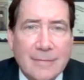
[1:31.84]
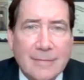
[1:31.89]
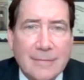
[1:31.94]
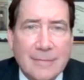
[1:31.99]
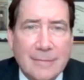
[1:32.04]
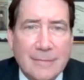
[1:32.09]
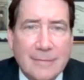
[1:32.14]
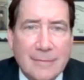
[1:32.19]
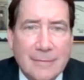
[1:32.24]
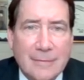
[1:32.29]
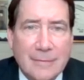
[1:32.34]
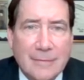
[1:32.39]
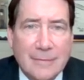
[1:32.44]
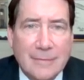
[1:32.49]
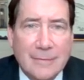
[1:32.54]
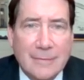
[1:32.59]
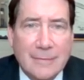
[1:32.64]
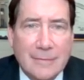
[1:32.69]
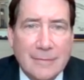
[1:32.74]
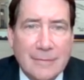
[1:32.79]

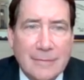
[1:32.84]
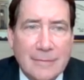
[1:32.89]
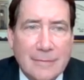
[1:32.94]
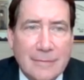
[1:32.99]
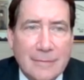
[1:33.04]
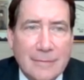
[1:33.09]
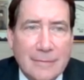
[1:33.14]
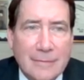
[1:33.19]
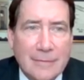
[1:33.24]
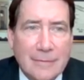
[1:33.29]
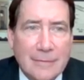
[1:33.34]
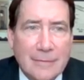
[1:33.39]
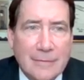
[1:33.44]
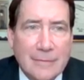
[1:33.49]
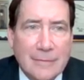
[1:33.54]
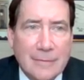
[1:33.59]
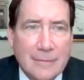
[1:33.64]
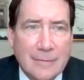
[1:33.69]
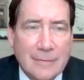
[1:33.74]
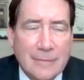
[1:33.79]

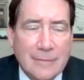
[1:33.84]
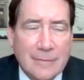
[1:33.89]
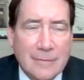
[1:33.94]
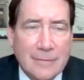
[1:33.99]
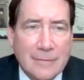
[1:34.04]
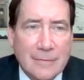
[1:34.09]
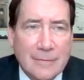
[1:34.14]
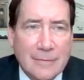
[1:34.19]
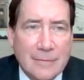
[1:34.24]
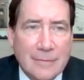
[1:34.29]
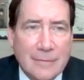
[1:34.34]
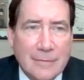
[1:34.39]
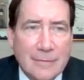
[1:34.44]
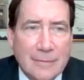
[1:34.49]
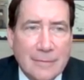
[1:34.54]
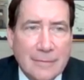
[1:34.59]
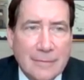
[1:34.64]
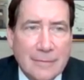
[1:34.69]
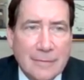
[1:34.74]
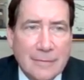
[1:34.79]

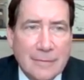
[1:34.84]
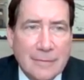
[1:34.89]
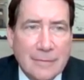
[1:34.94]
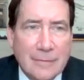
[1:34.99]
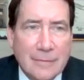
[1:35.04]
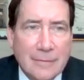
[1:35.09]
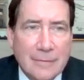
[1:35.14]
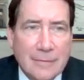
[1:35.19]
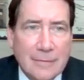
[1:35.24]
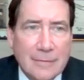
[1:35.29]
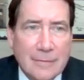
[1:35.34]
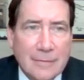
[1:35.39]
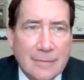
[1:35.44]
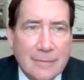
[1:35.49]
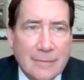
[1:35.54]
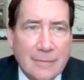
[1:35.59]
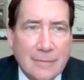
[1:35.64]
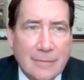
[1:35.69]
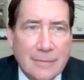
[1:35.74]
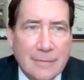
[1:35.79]

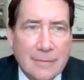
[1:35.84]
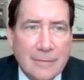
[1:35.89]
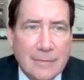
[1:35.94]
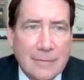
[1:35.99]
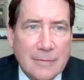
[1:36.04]
No words are spoken by the person on screen.